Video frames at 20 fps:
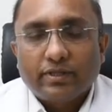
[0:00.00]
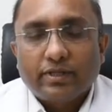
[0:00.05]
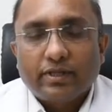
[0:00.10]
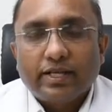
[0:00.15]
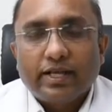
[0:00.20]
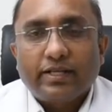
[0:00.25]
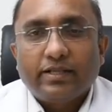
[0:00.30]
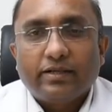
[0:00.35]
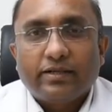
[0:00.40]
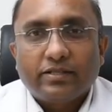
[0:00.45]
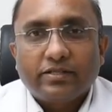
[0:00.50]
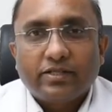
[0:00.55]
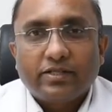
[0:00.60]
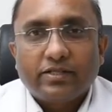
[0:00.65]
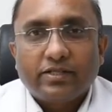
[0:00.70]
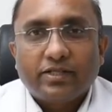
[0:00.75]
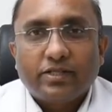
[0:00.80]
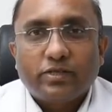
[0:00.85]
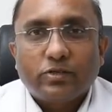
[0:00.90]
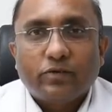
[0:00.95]
take the
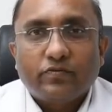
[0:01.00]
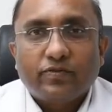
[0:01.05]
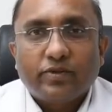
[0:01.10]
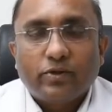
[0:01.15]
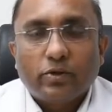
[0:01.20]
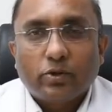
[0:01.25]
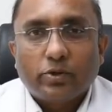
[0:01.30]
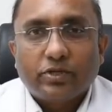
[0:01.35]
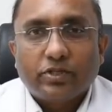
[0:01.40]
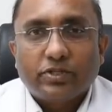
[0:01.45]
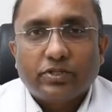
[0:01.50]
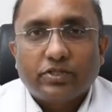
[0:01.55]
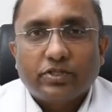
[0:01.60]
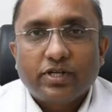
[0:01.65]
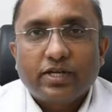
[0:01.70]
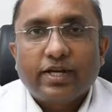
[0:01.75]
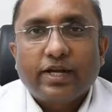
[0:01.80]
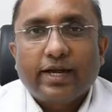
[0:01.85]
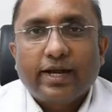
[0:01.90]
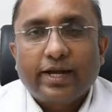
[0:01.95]
assistance of the doctors,
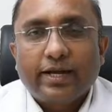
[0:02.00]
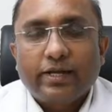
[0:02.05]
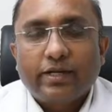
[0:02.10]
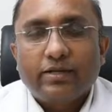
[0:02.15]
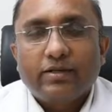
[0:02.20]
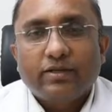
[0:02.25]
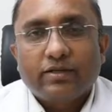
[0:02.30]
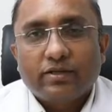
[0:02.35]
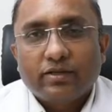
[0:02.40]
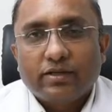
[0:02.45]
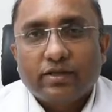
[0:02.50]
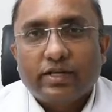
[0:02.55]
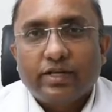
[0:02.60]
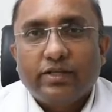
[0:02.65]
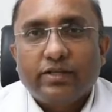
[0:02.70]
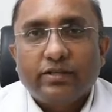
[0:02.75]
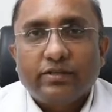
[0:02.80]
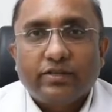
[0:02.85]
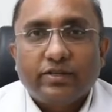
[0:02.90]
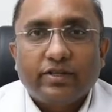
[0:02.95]
and the early
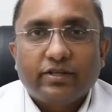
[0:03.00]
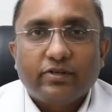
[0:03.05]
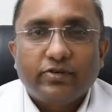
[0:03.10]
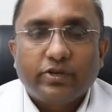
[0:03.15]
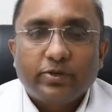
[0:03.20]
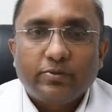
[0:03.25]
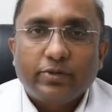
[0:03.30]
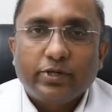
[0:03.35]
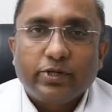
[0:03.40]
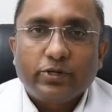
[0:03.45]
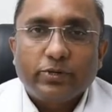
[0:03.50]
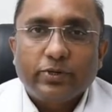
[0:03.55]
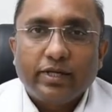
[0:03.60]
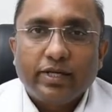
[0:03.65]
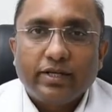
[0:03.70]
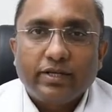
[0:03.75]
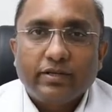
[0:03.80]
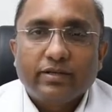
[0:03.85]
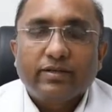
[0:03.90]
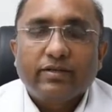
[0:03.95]
the treatment you
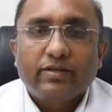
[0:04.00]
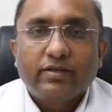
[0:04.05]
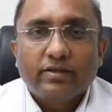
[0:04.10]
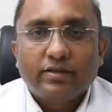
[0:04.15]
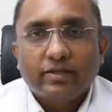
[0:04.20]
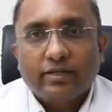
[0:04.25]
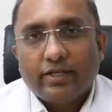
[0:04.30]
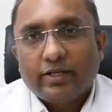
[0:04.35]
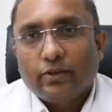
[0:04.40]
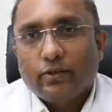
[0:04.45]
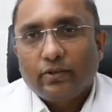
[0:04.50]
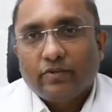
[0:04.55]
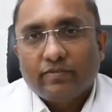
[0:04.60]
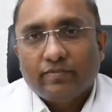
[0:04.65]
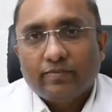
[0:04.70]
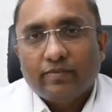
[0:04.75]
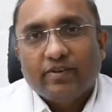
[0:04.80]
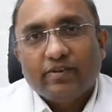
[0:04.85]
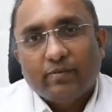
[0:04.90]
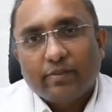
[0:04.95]
take, the early you will
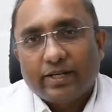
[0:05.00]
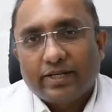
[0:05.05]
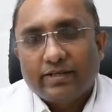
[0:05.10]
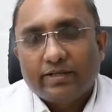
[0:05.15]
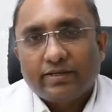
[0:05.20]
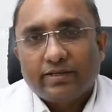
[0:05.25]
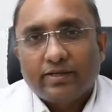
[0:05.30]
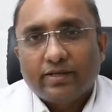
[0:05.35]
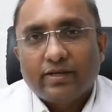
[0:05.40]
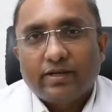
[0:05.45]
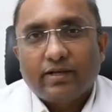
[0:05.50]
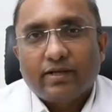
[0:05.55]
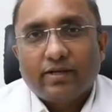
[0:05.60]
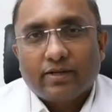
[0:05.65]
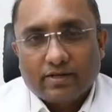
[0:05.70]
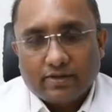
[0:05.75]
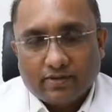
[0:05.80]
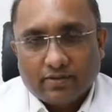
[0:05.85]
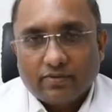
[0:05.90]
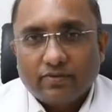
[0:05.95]
feel better.
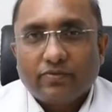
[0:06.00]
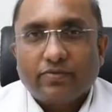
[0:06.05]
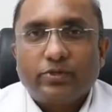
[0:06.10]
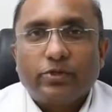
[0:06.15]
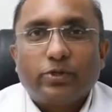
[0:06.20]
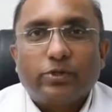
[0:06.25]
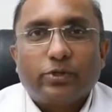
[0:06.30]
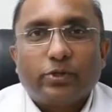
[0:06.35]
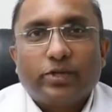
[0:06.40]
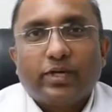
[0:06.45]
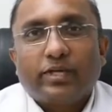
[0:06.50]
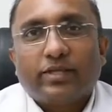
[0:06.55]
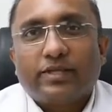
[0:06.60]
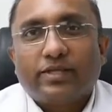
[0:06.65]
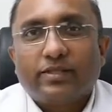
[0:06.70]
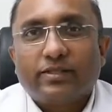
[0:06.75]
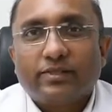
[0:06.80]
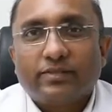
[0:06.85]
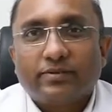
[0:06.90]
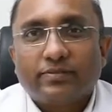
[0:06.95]
Wish you good luck.
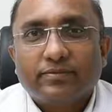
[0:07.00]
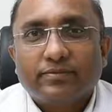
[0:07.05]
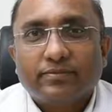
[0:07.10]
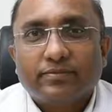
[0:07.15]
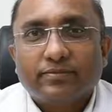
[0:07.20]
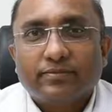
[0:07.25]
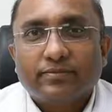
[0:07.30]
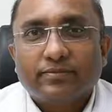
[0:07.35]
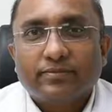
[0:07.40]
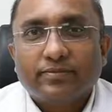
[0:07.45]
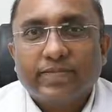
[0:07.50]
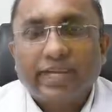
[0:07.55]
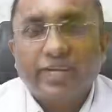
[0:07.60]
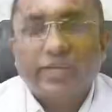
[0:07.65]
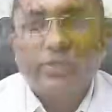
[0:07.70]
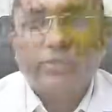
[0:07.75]
Thank